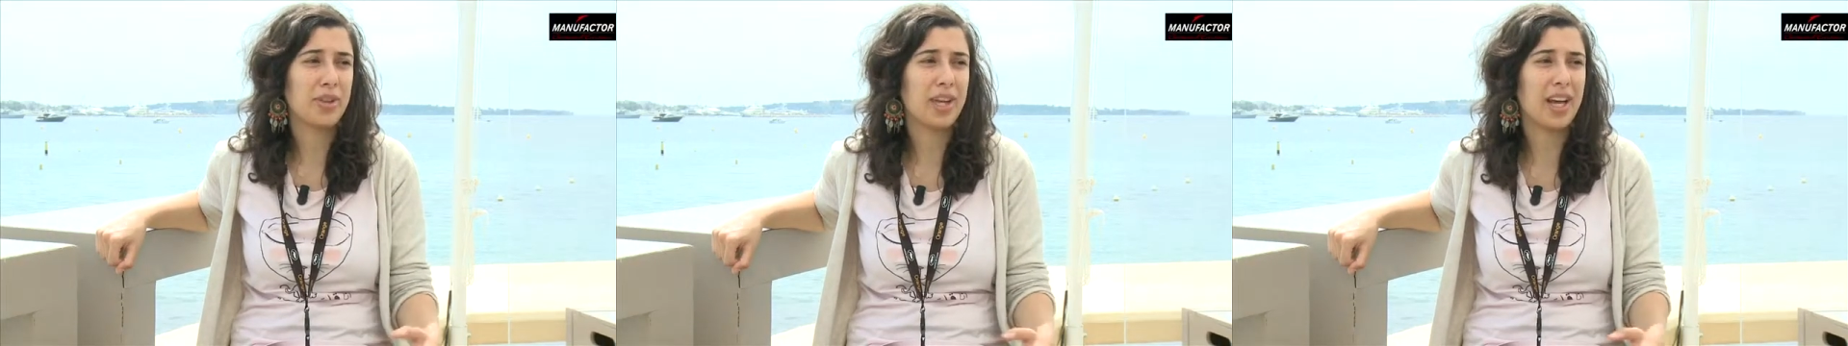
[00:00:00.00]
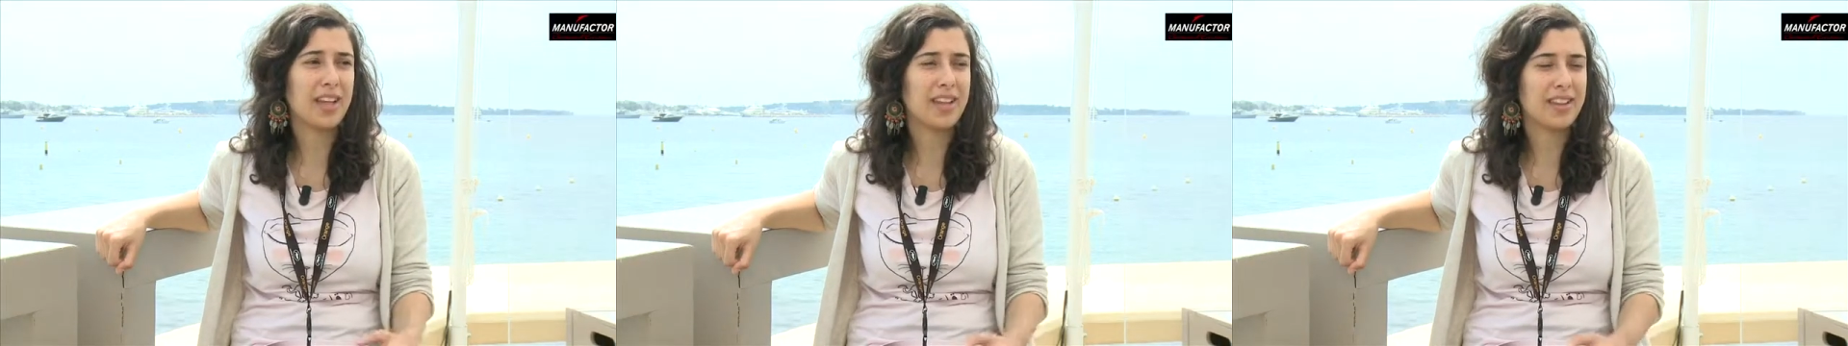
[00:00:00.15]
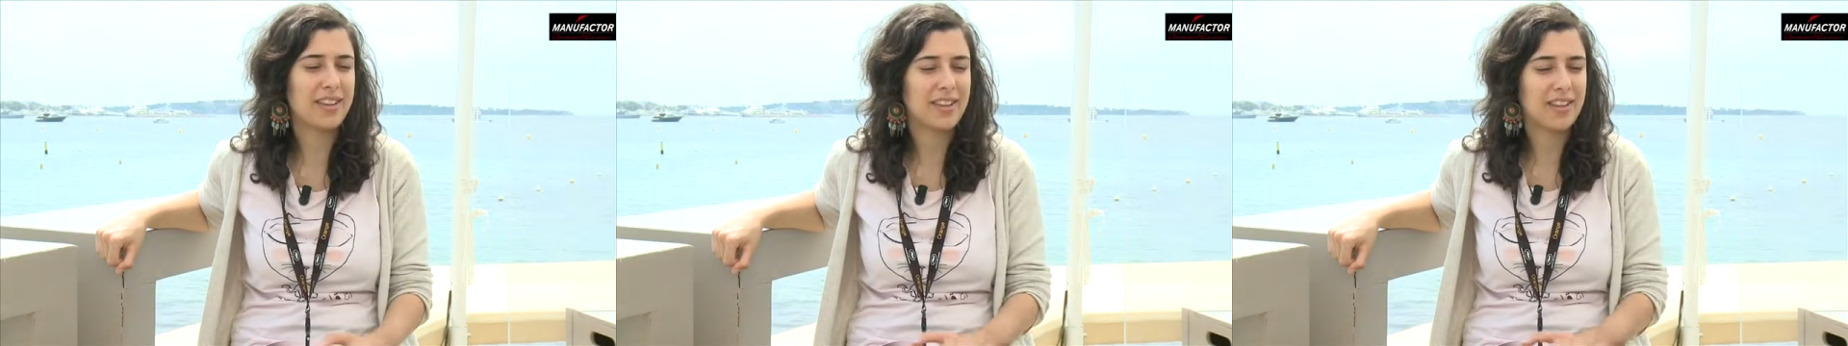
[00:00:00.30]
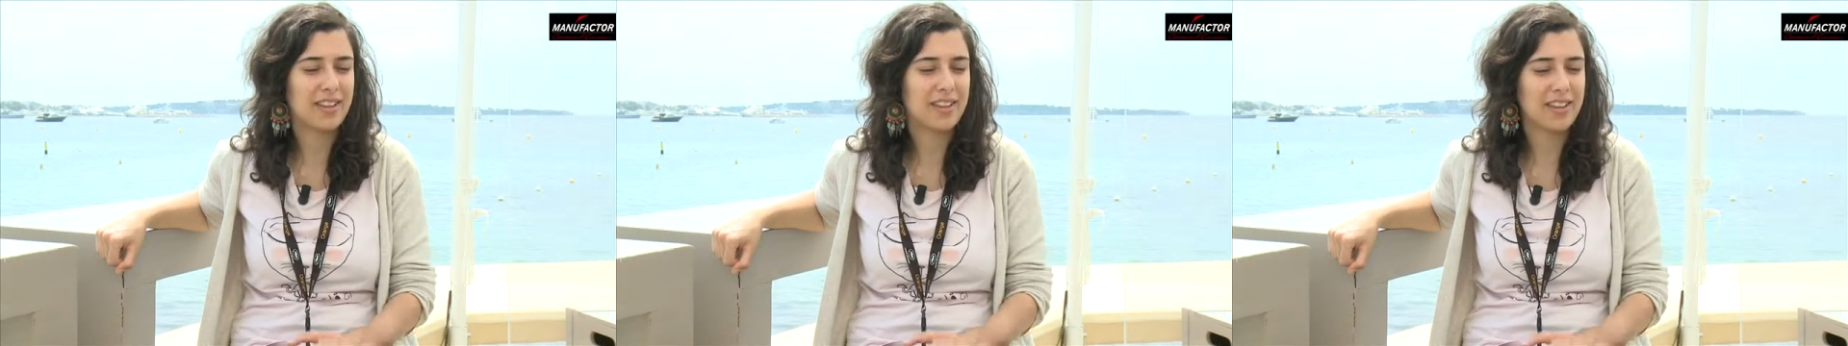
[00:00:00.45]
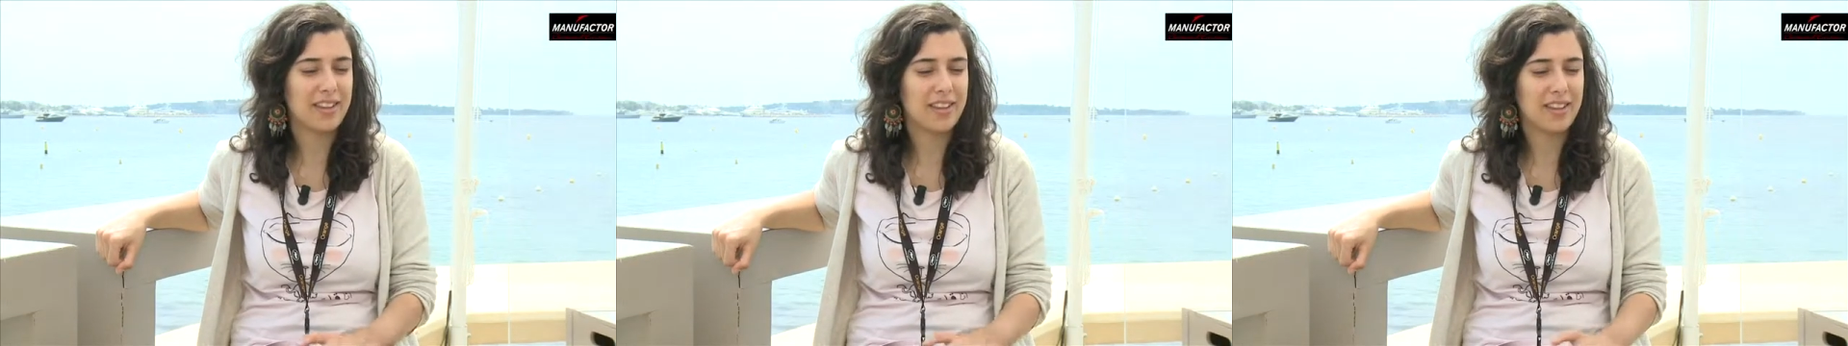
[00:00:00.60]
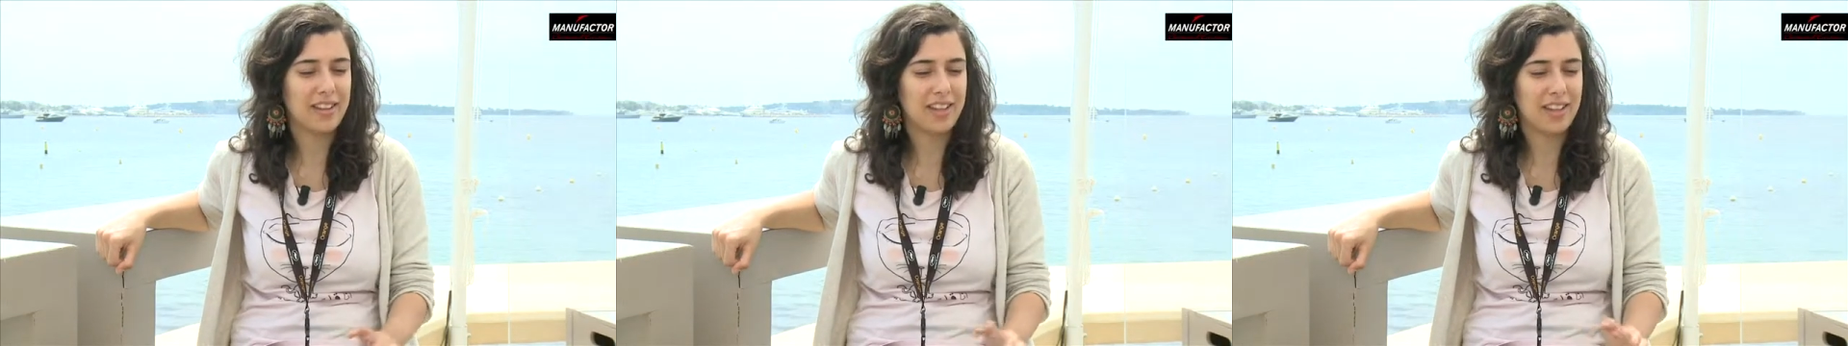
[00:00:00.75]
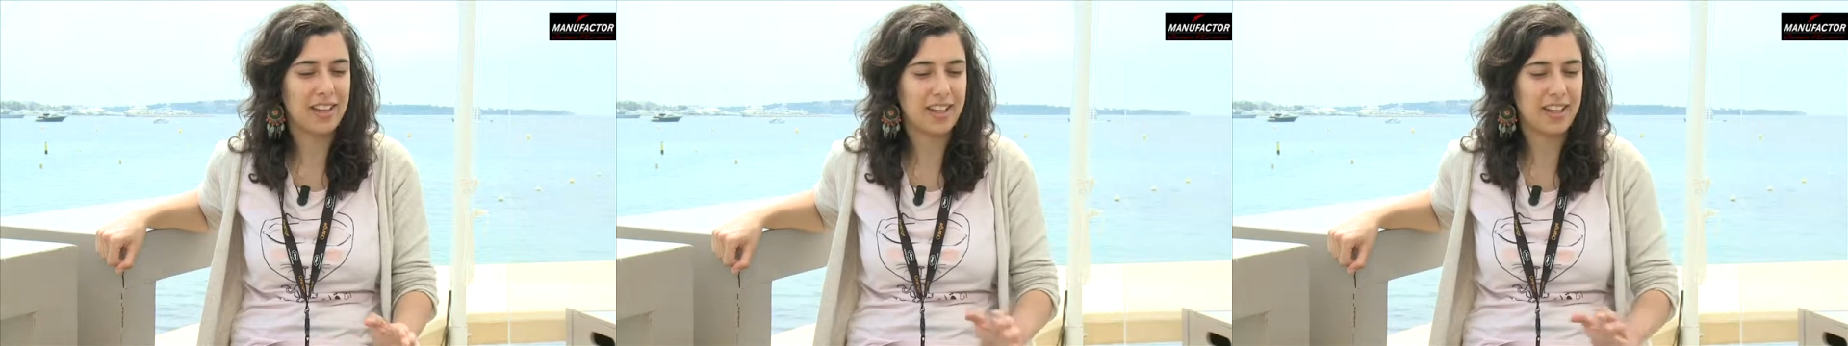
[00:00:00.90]

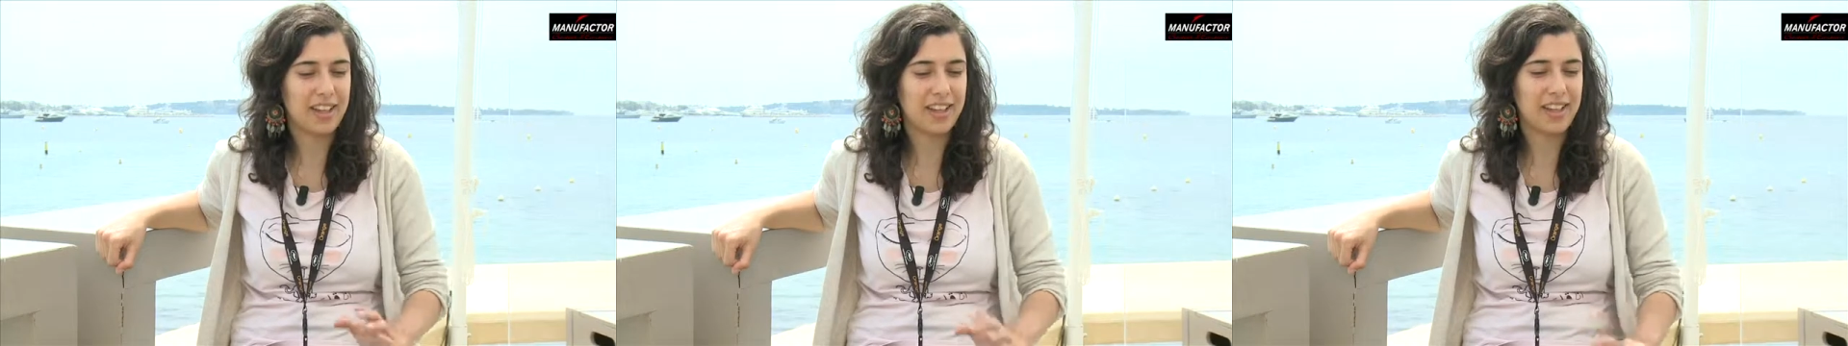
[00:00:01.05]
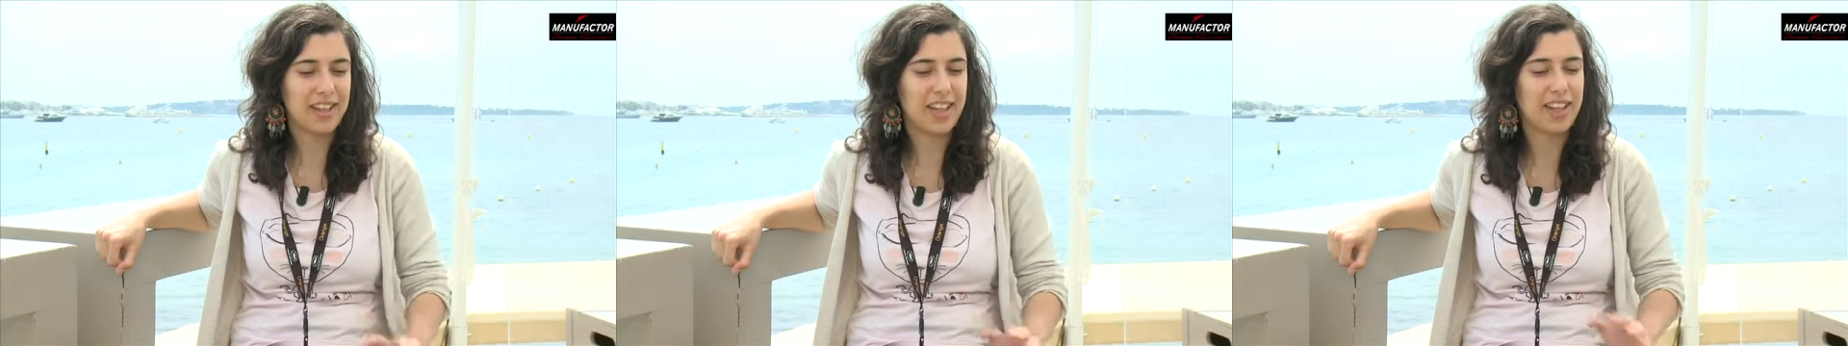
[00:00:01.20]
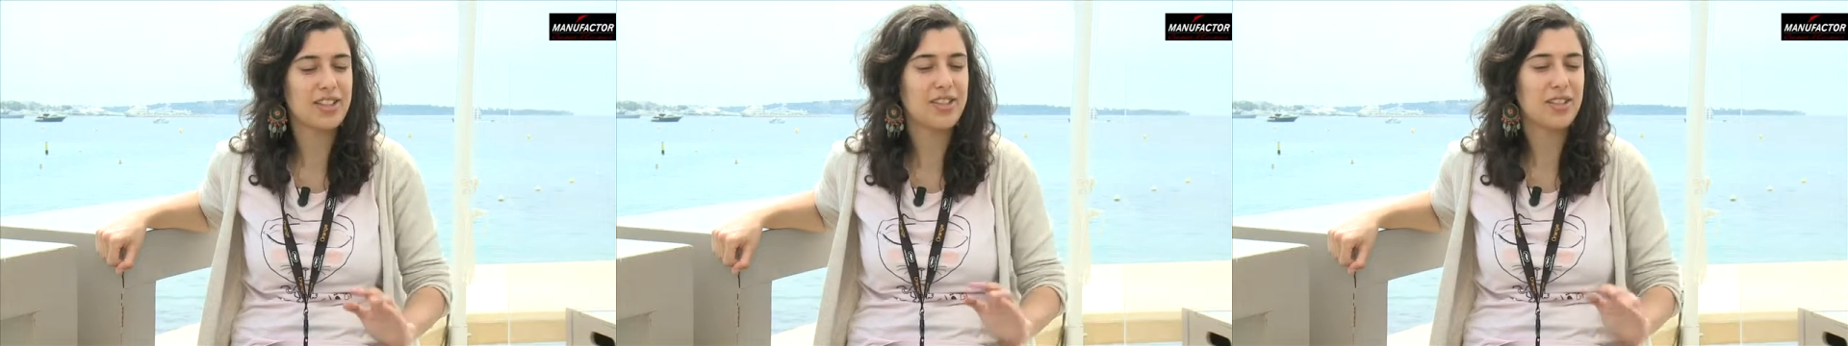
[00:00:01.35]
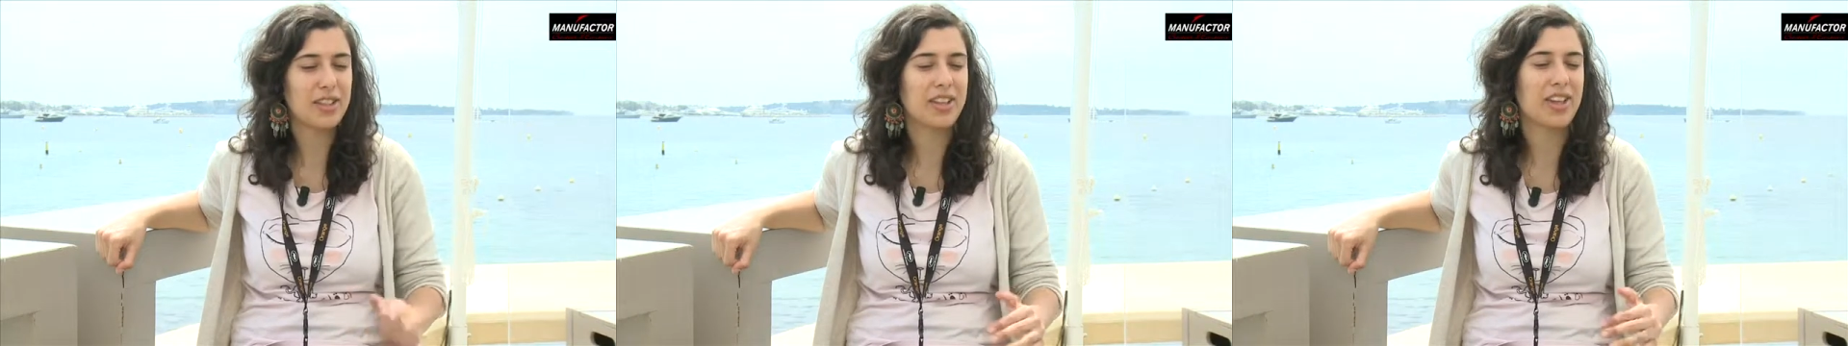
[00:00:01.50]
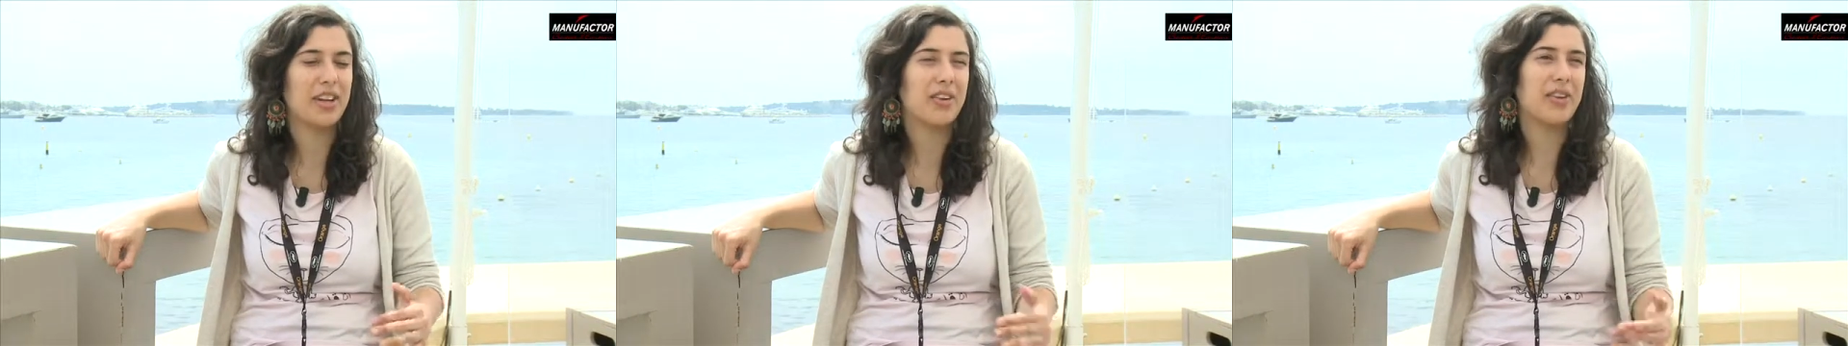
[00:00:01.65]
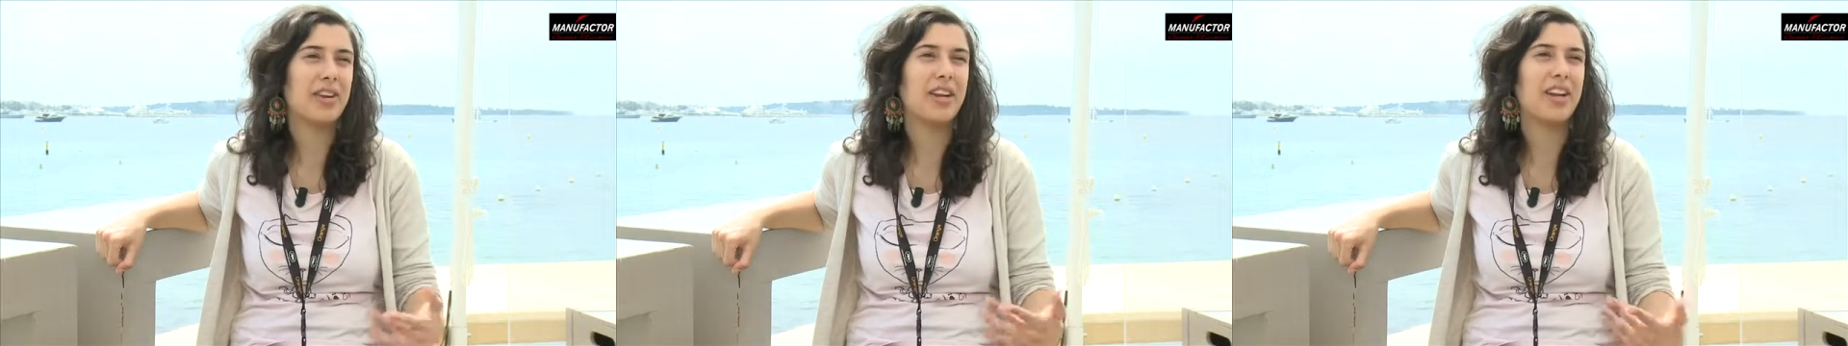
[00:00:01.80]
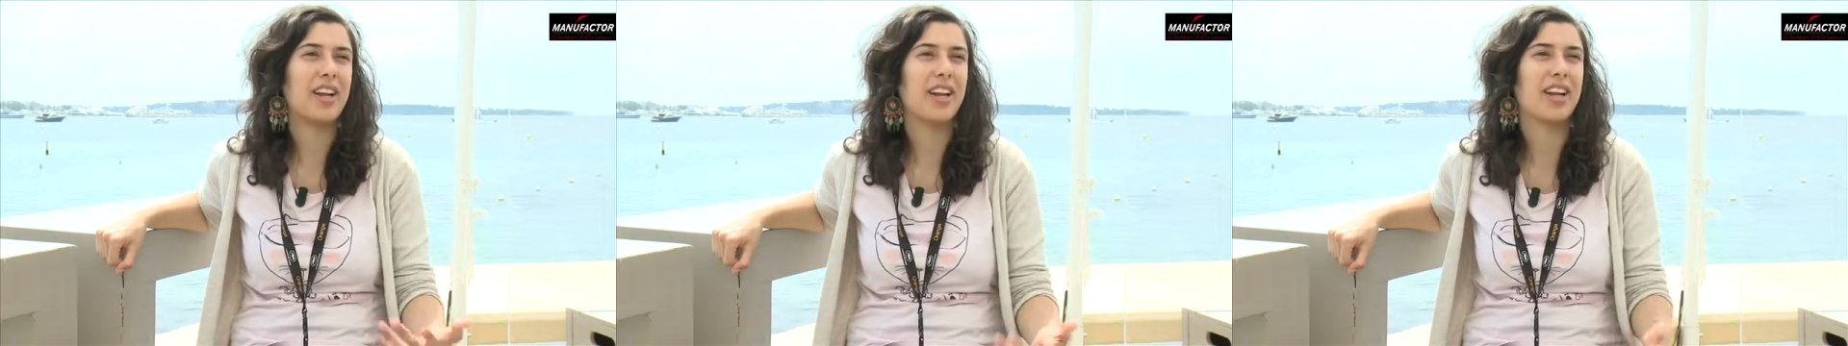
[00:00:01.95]
that's what I
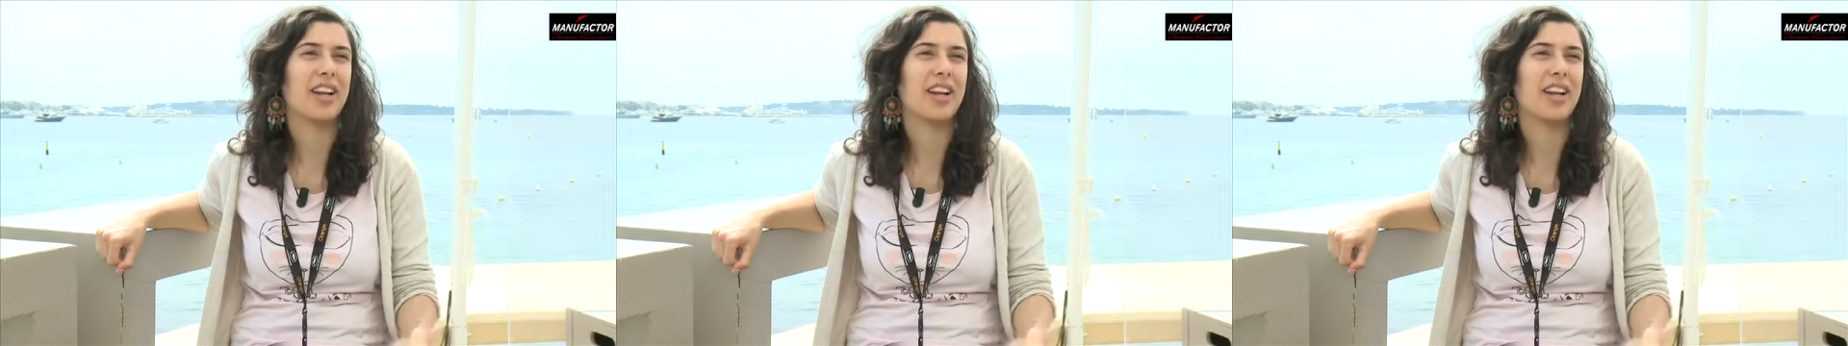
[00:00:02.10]
really